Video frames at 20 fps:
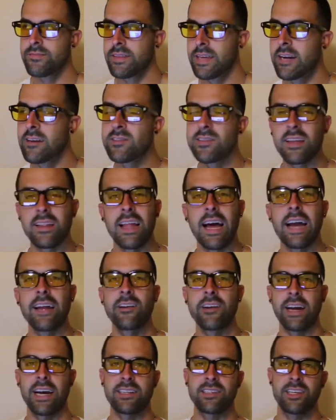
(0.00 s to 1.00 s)
Here's a line
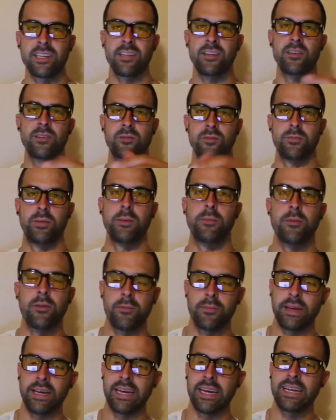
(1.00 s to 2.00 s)
you guys can use when people are
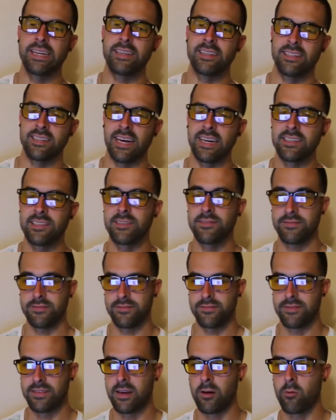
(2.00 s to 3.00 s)
being indecisive
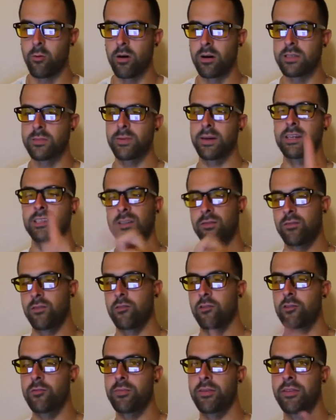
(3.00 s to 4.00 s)
that works because of
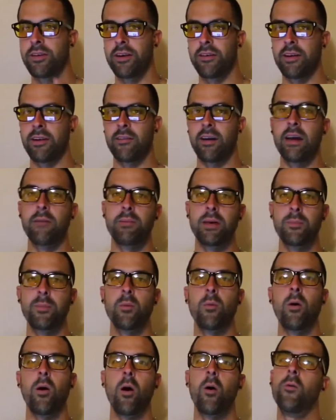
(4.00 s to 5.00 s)
group theory, right?
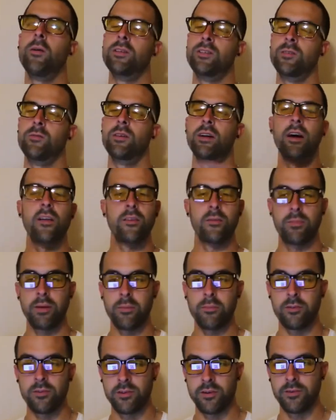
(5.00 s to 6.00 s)
People will always do what other
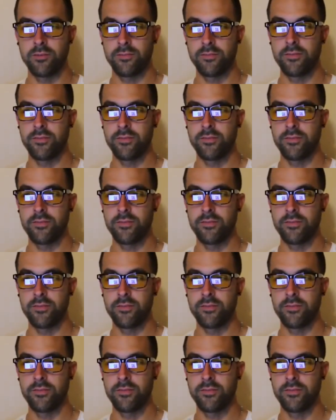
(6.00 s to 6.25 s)
people do,